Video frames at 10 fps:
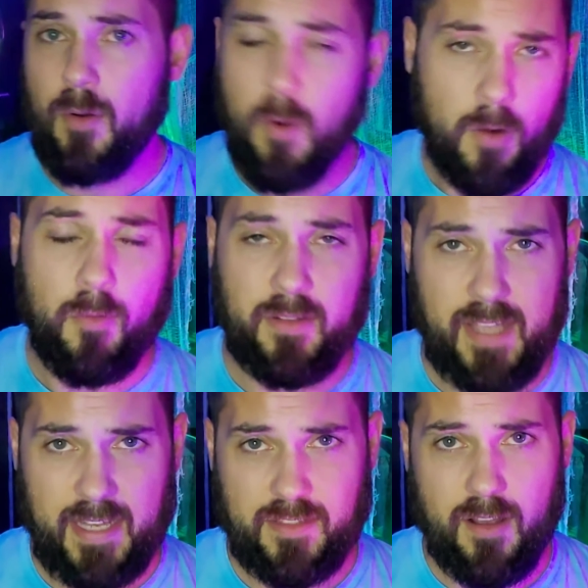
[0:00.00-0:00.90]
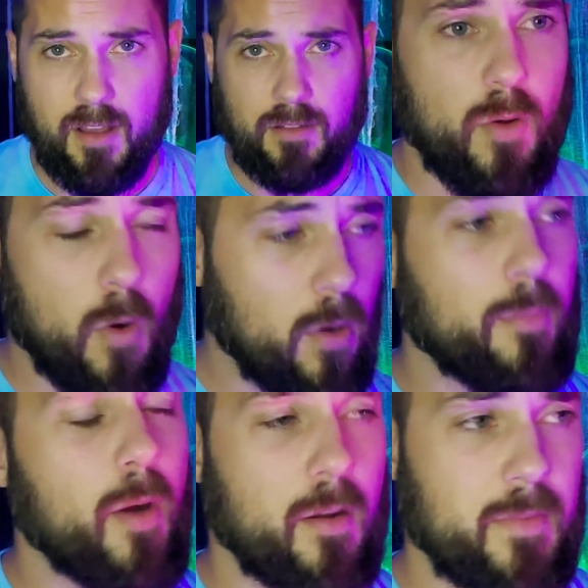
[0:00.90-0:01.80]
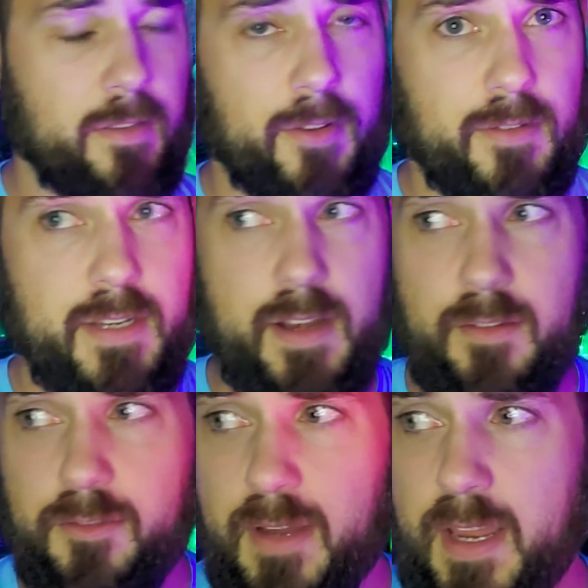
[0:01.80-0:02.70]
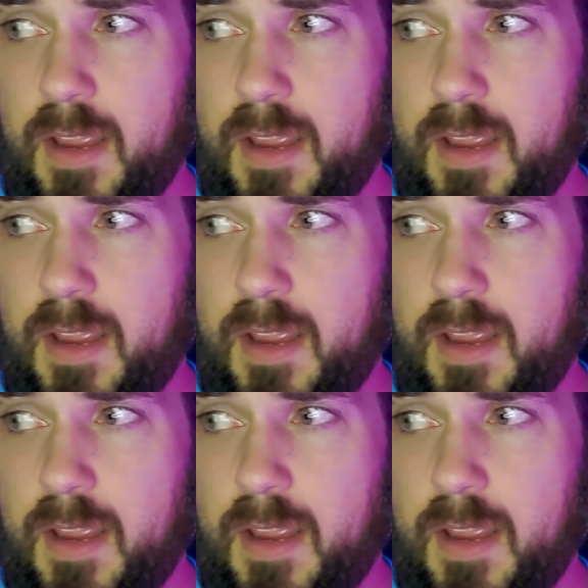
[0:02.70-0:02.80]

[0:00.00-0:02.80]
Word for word: or One Last Call or Apartment thirteen oh three.